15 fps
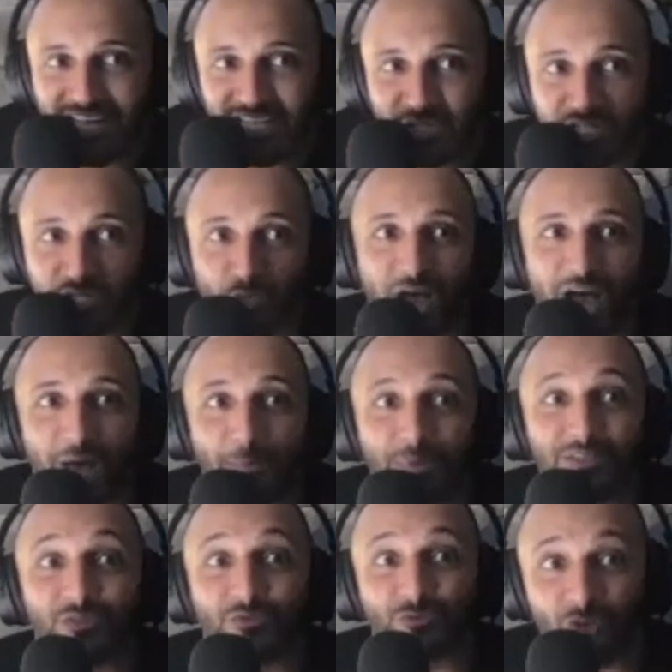That's just what
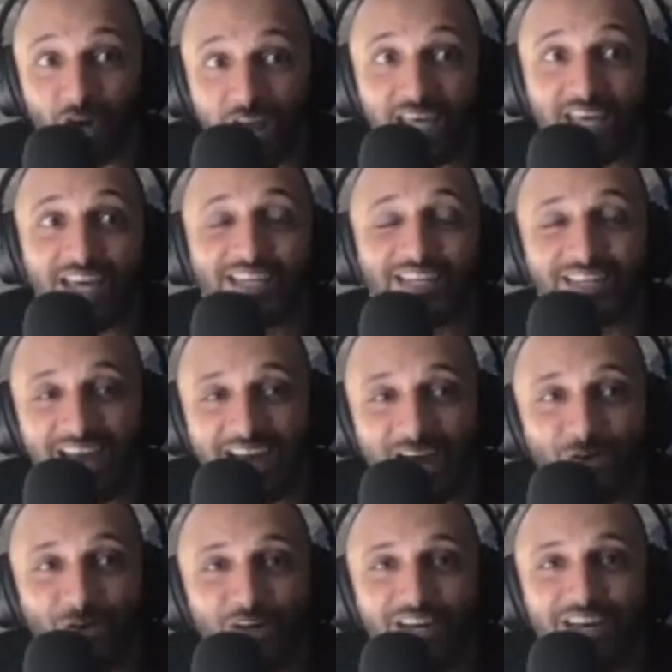happened right
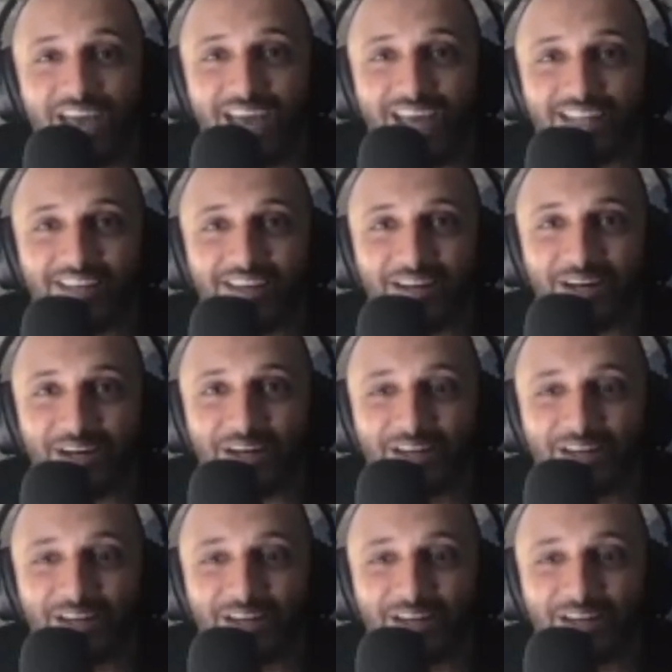now. And